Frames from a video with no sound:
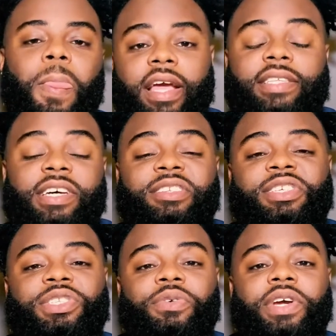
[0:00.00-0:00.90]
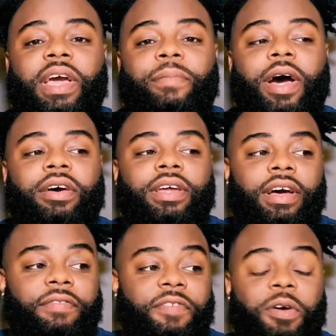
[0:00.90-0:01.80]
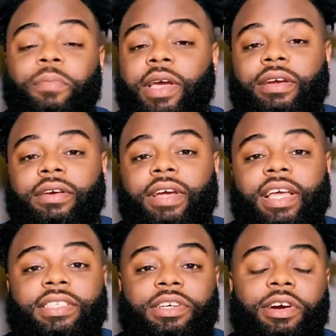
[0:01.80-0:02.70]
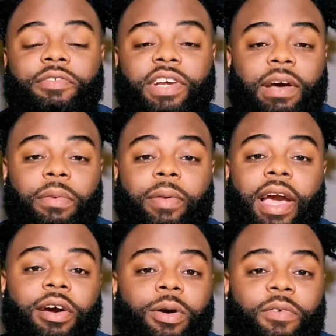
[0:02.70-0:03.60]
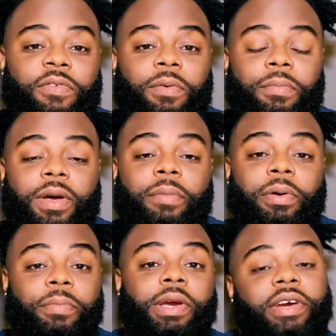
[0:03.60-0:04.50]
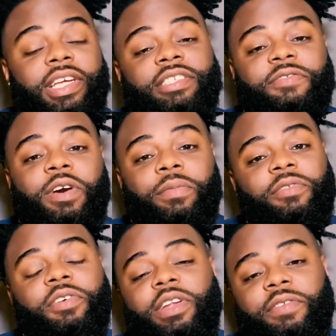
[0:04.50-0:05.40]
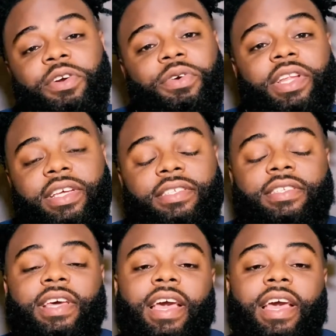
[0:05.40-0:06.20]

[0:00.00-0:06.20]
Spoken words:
It tells a story about a filmmaker and his girlfriend coming back home from premiering his film in front of critics,